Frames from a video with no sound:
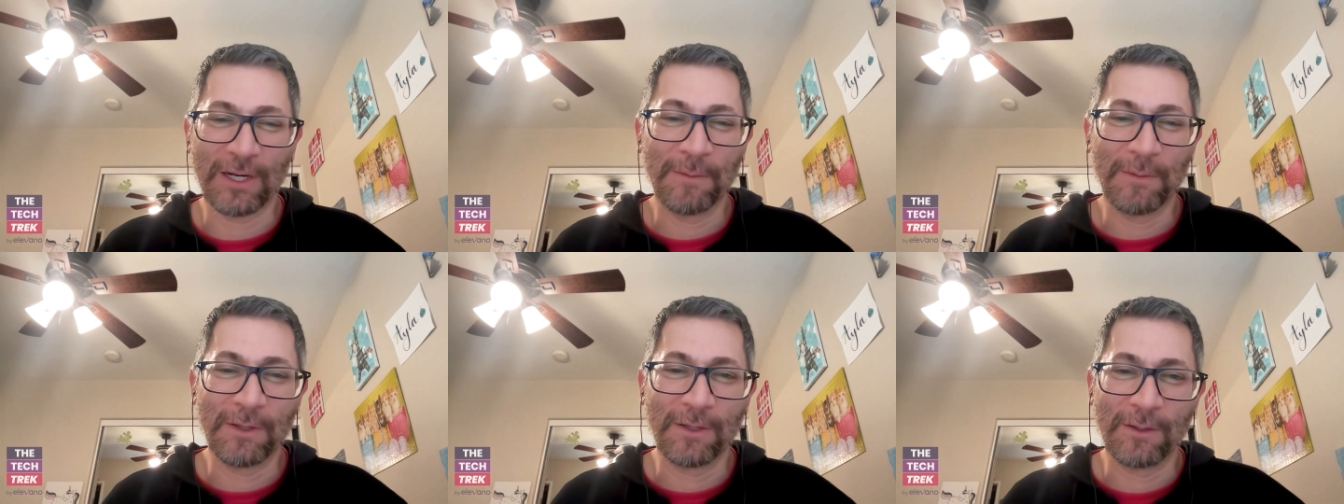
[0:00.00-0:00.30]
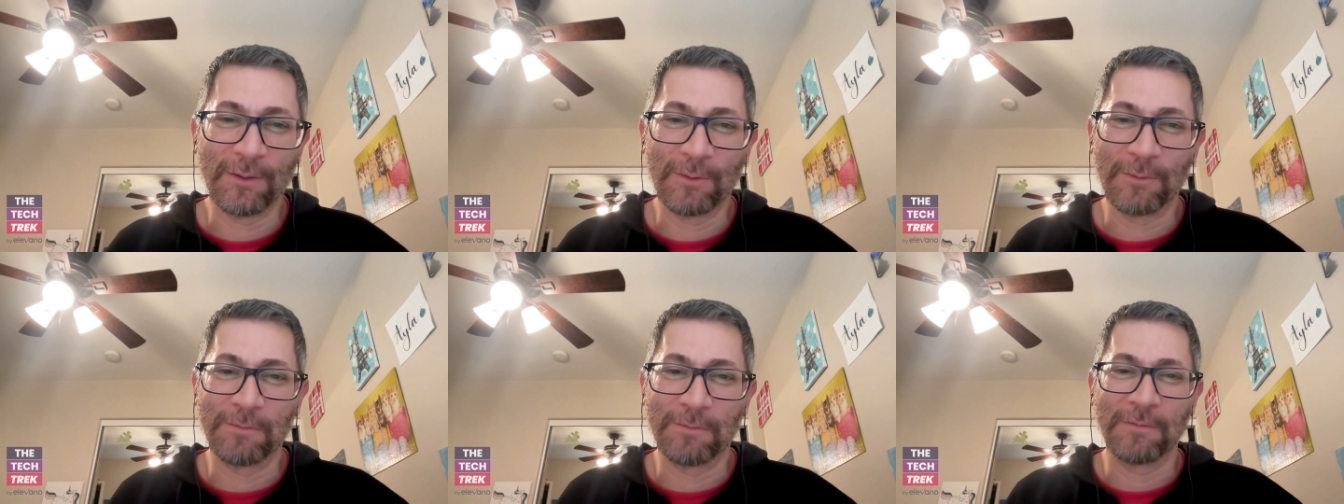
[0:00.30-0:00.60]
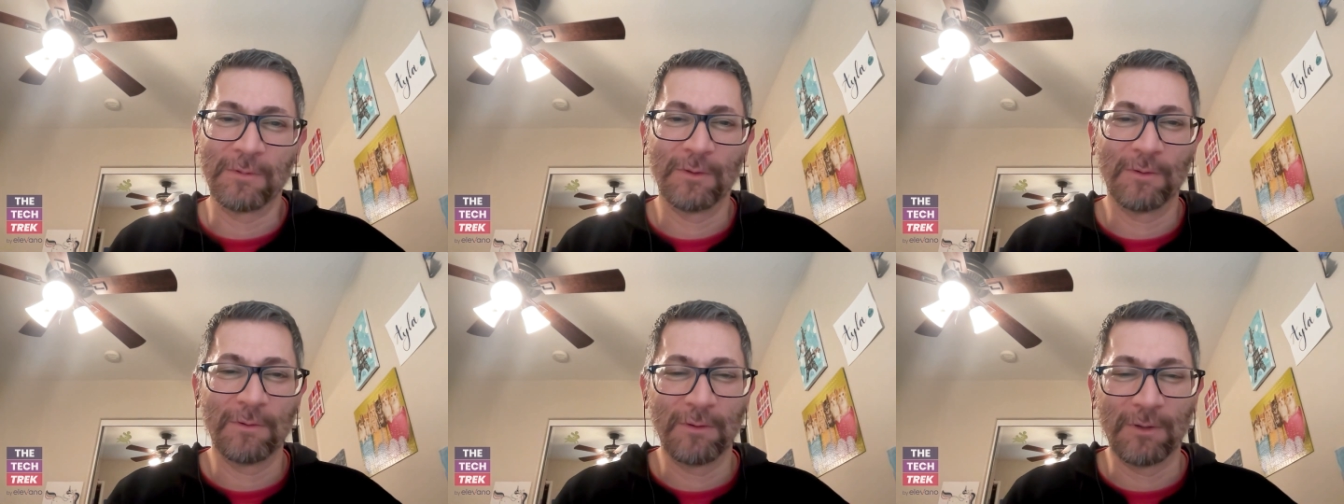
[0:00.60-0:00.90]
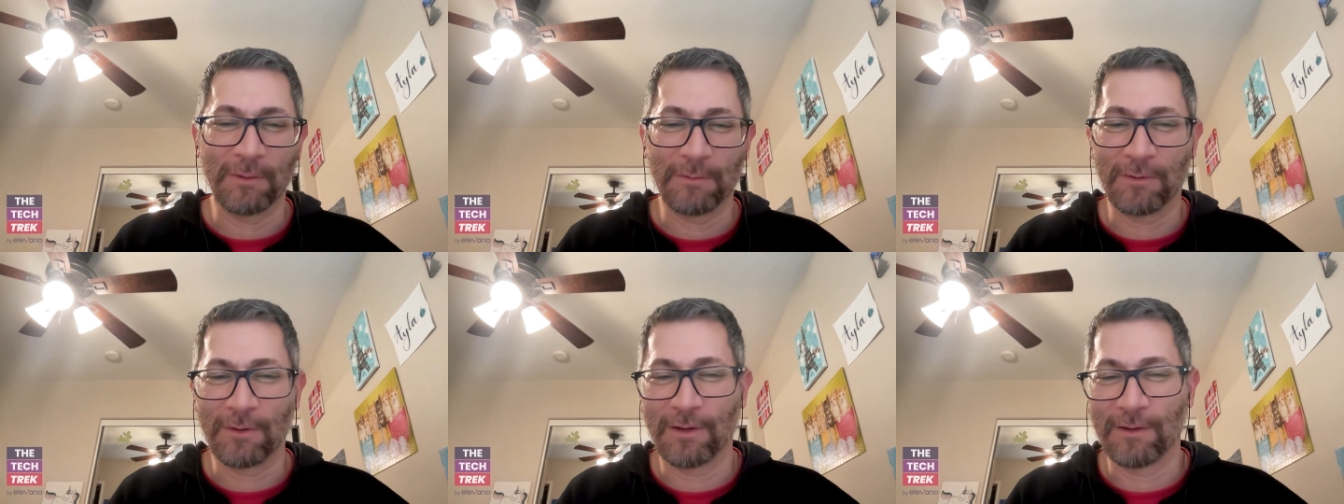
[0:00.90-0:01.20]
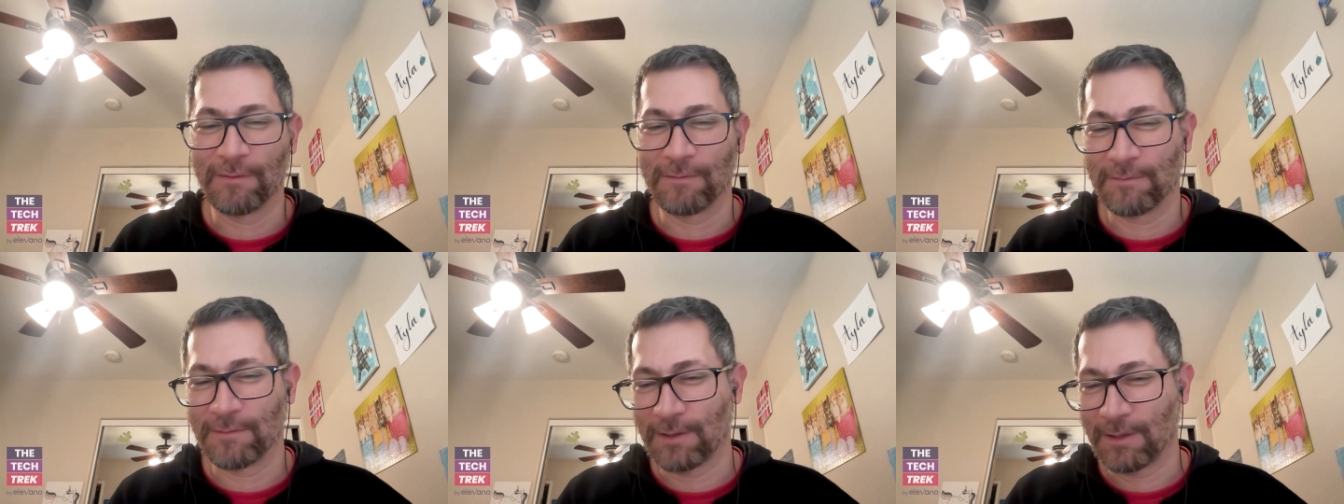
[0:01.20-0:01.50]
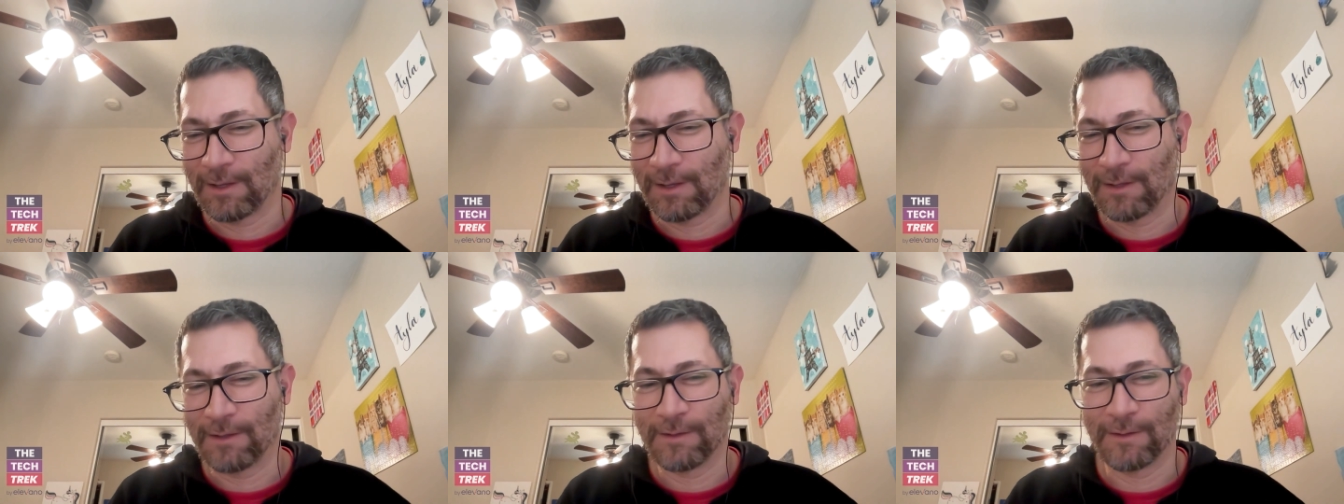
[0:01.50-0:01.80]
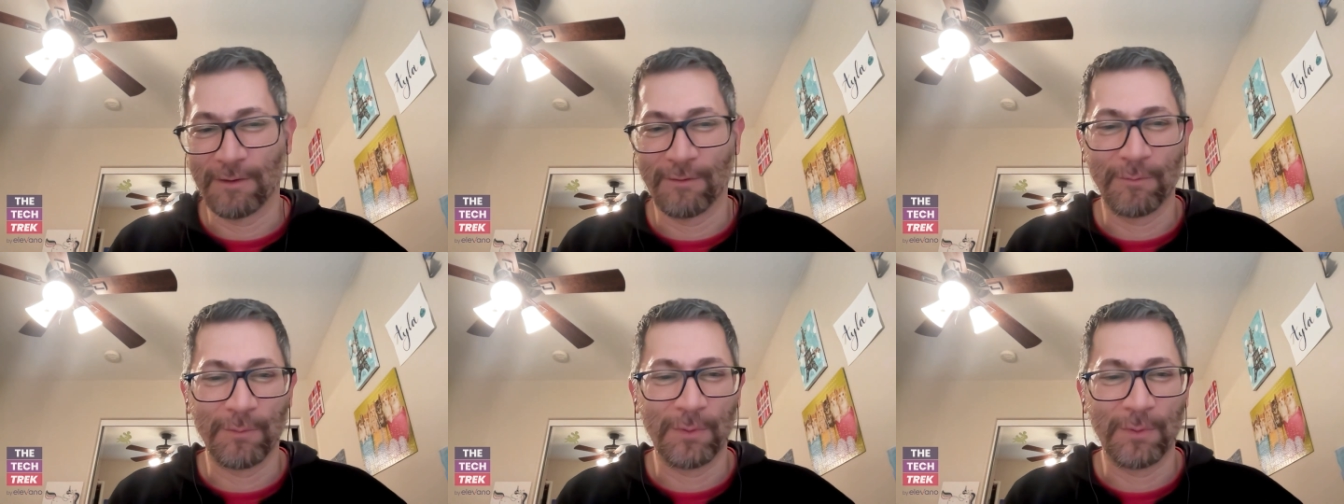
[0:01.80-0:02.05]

I mean, you have